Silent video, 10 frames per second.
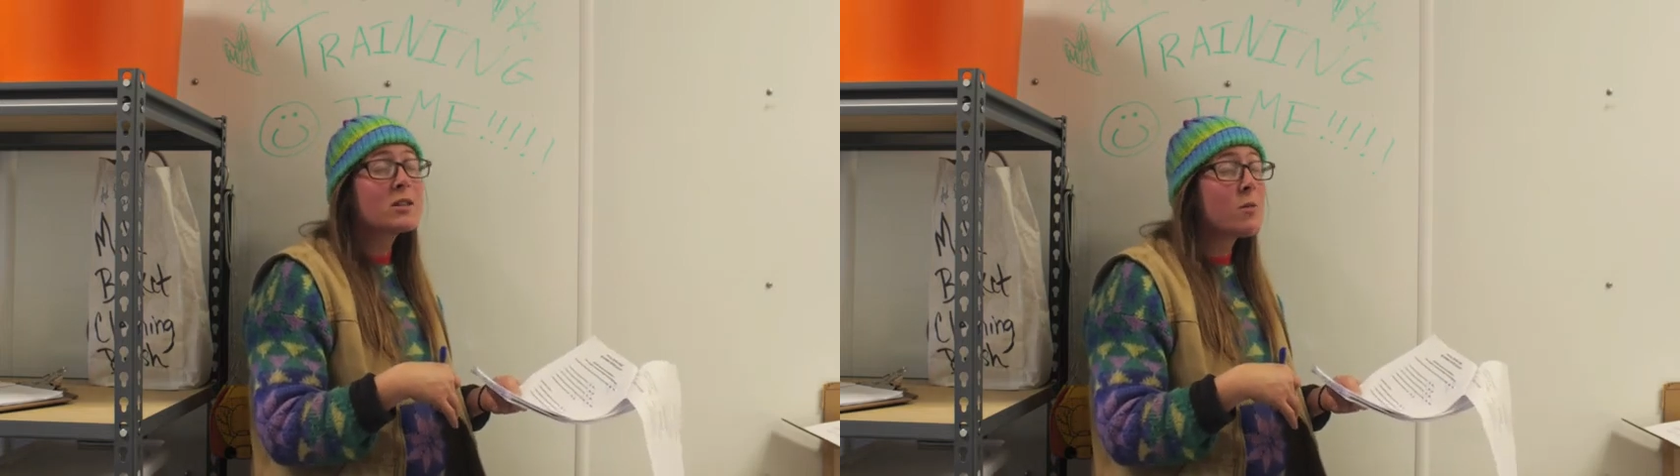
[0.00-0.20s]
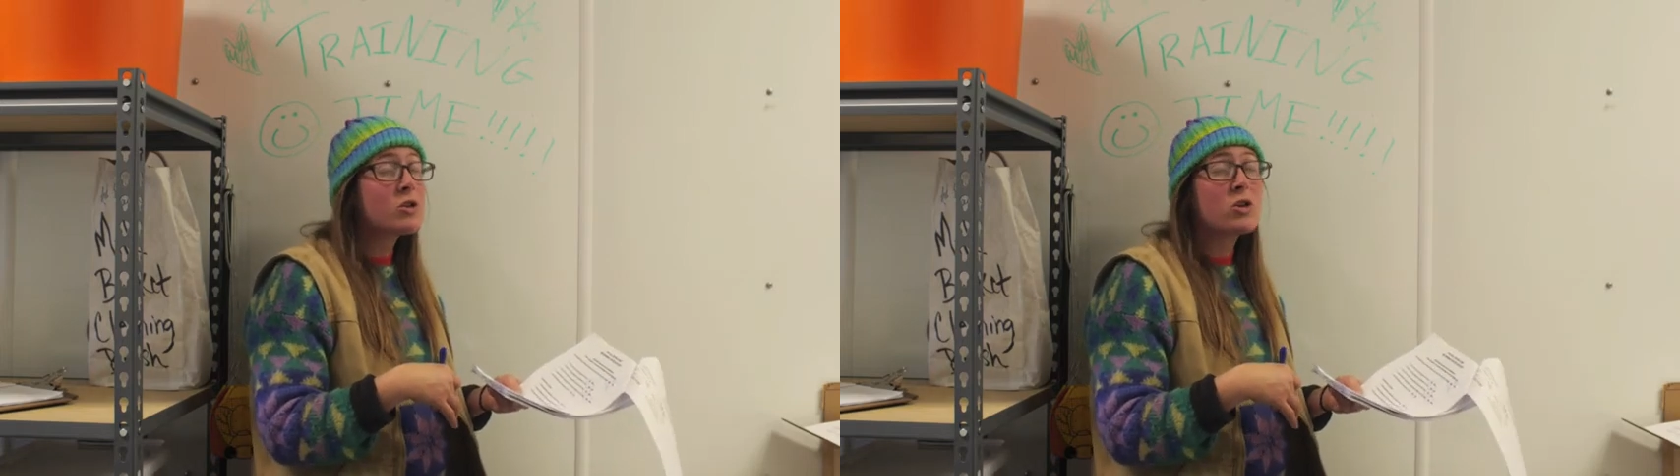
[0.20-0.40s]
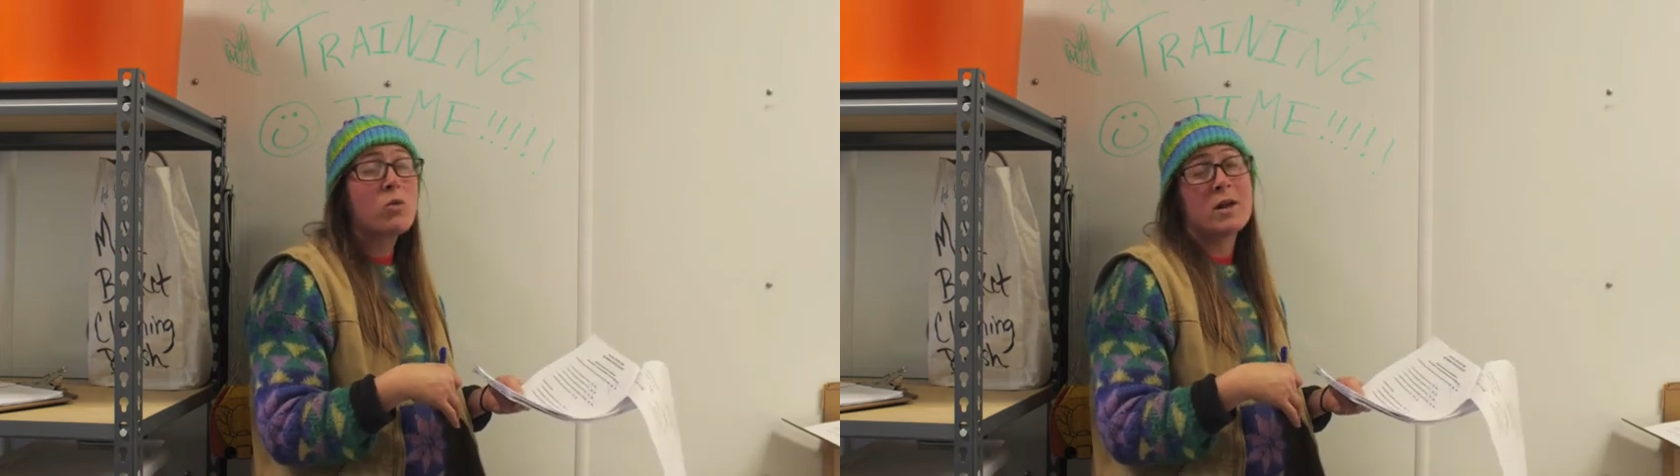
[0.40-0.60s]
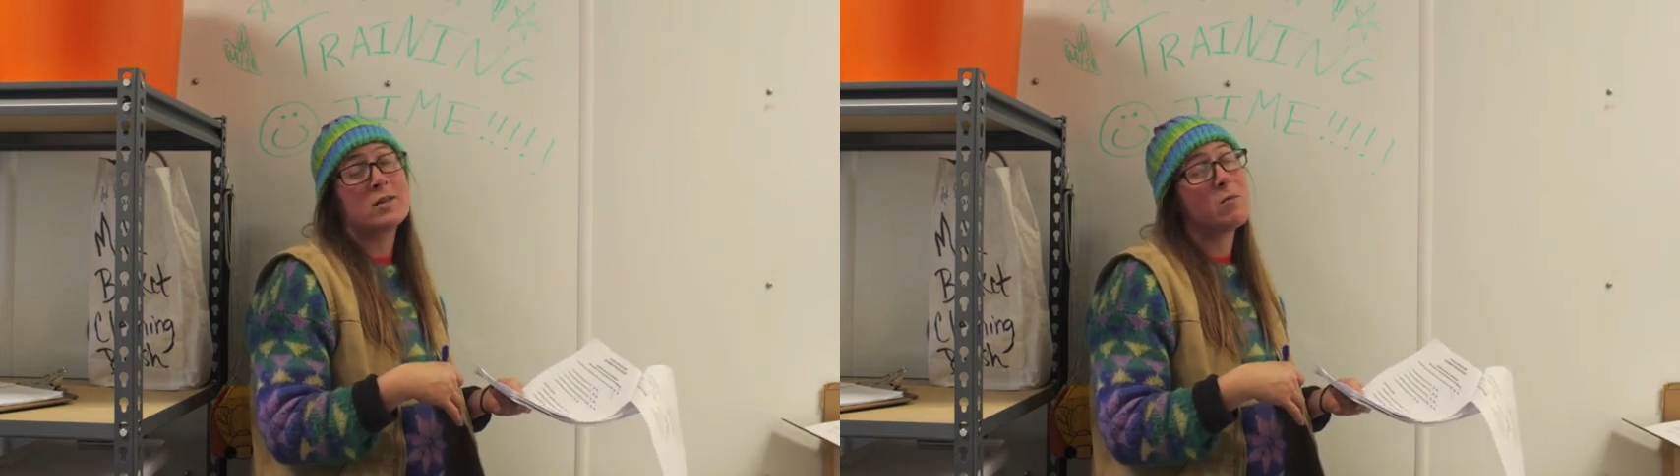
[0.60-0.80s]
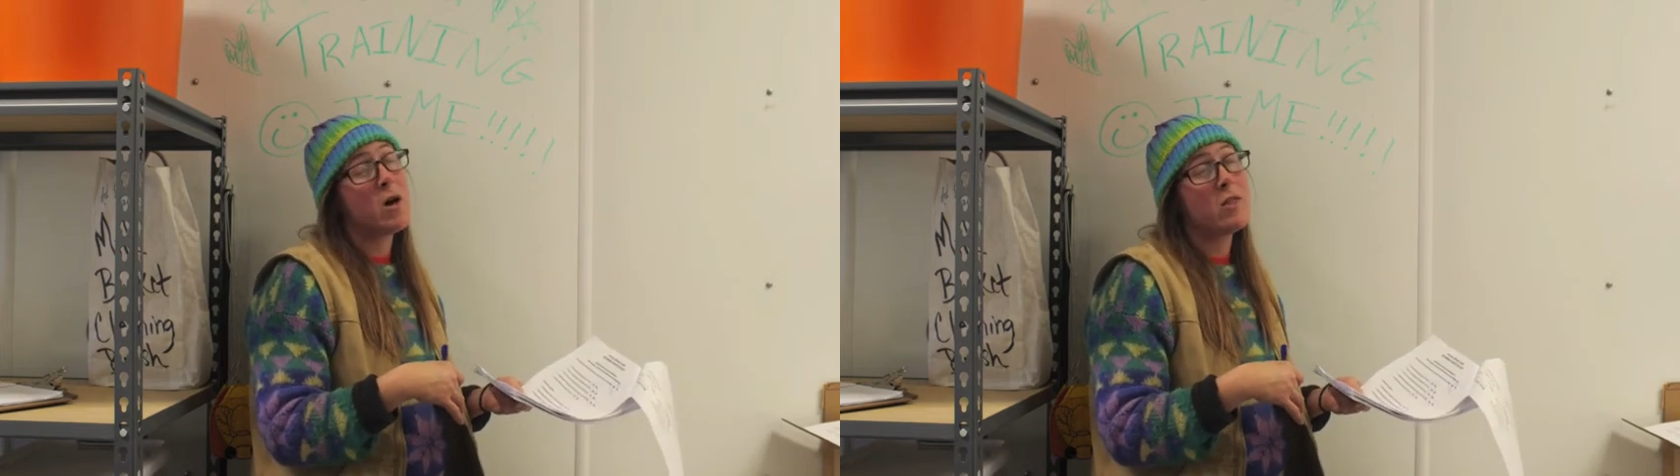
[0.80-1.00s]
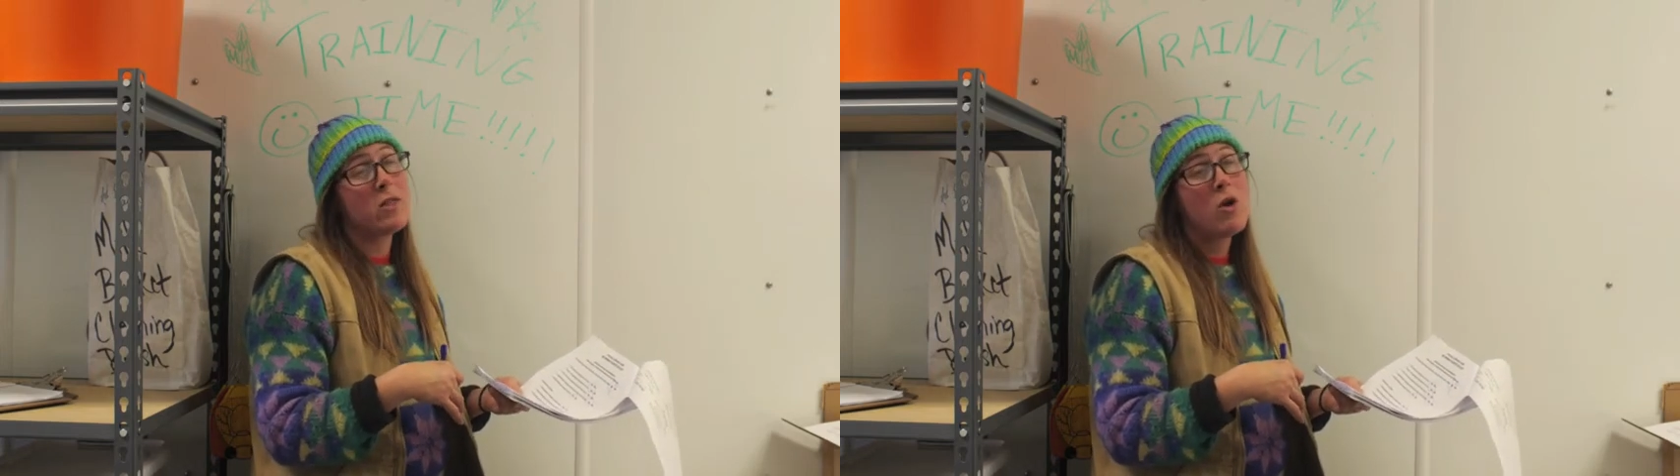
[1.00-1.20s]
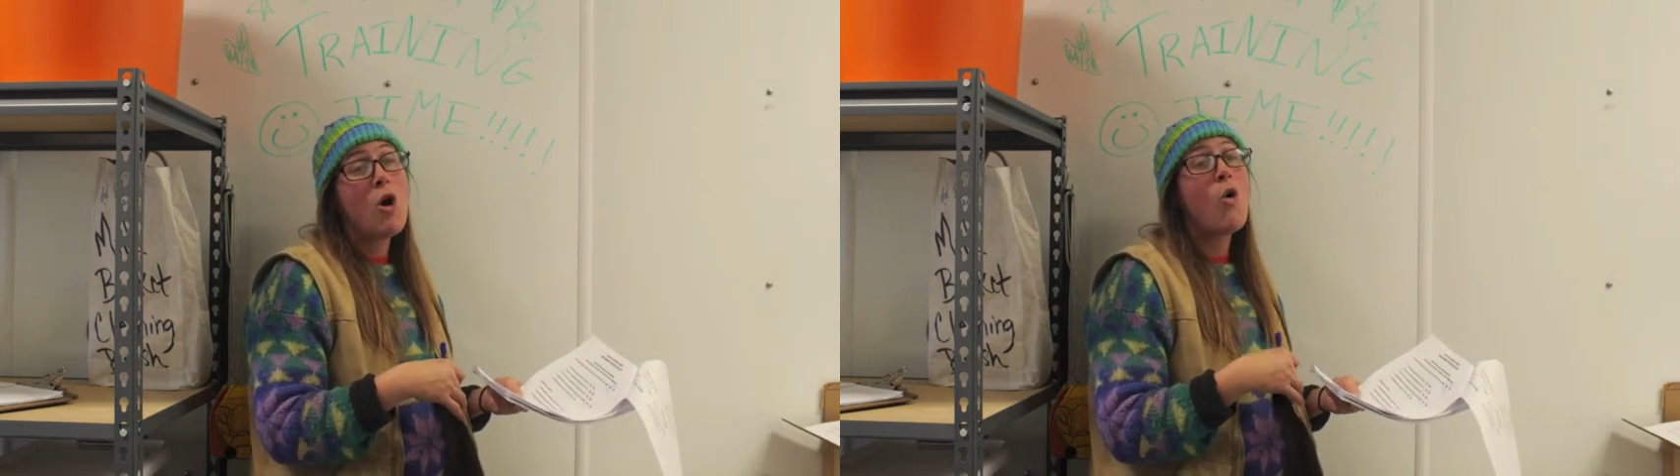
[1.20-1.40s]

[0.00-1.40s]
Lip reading: the temperature once a month.